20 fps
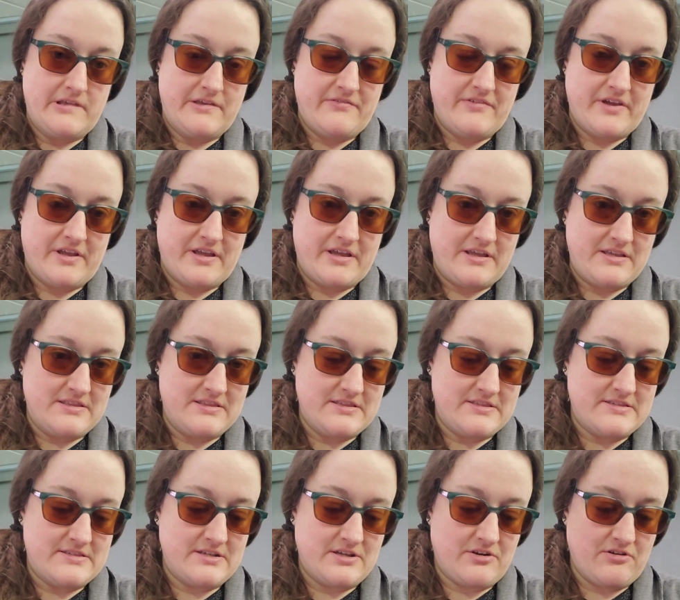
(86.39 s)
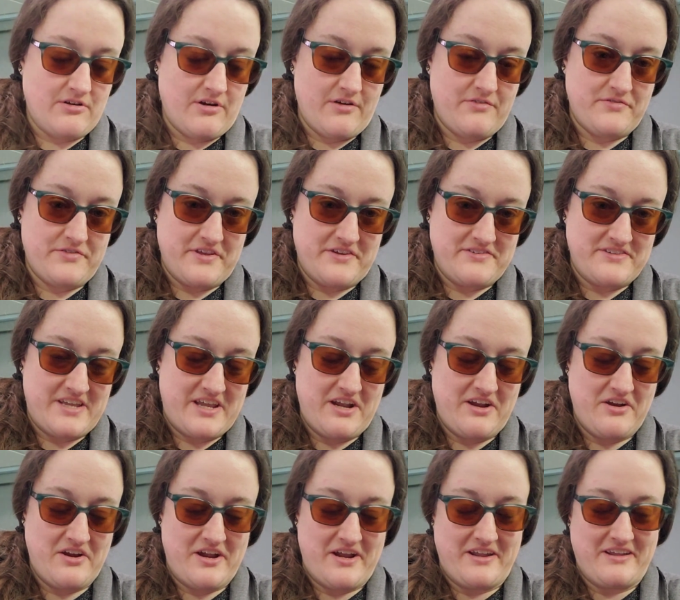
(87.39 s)
If I can get the sticker off without
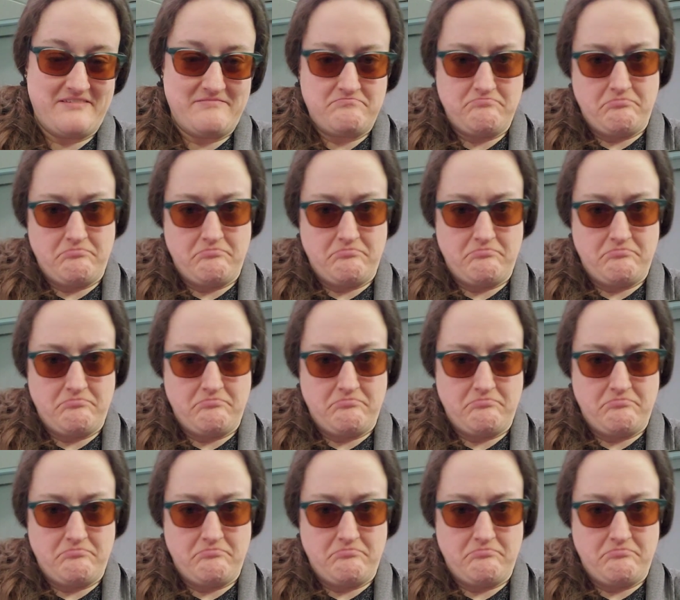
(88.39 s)
tearing.